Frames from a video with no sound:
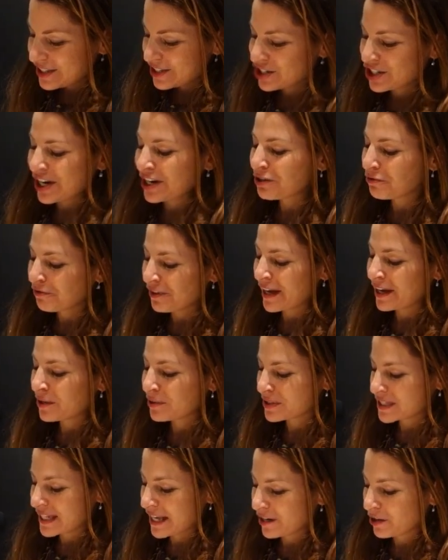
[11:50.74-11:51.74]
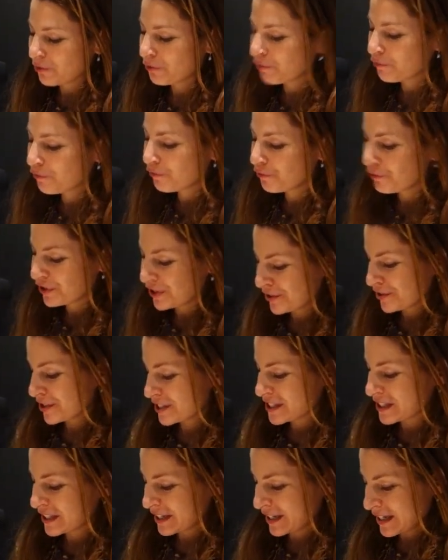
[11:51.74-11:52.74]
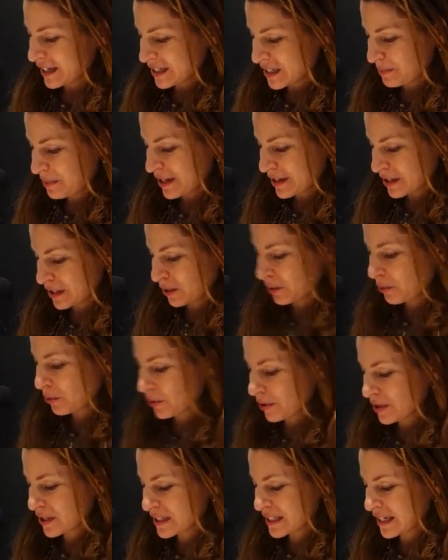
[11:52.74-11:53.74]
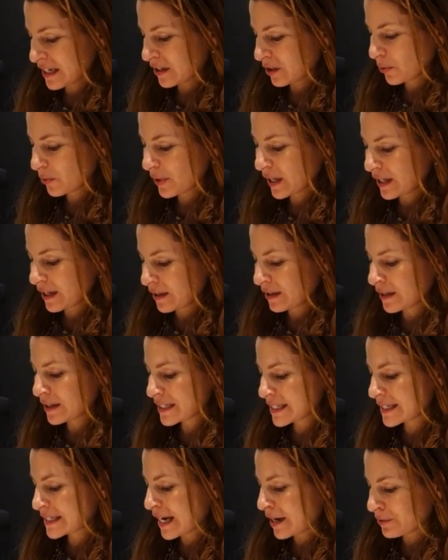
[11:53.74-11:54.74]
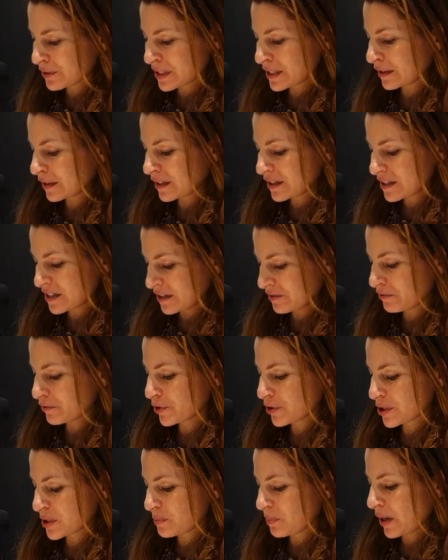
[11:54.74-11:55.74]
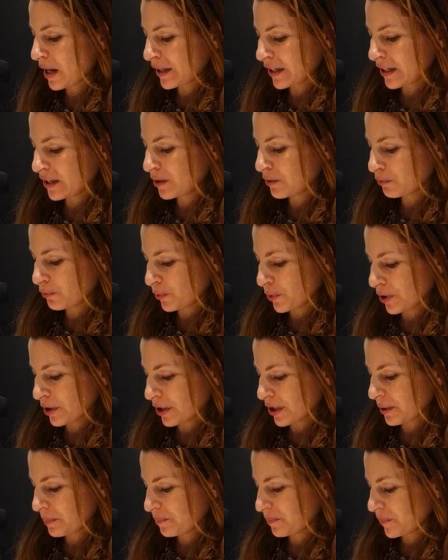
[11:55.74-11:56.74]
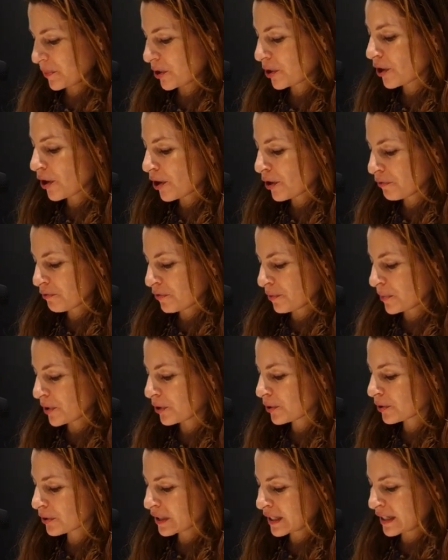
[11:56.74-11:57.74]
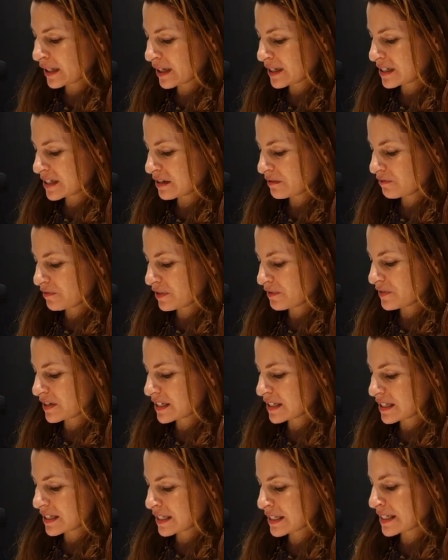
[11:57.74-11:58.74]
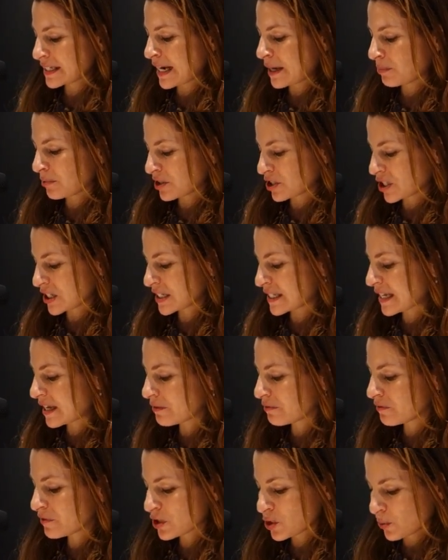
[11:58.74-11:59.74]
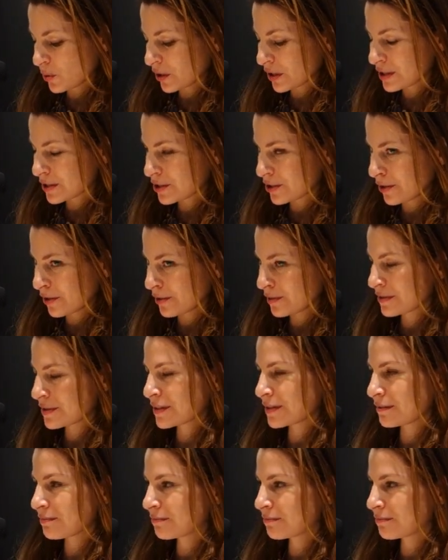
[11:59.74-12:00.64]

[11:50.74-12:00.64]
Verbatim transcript: Jay DeFeo set a fiercely independent course and created an astoundingly diverse body of work. Her art from the early 1950s established a set of visual concerns,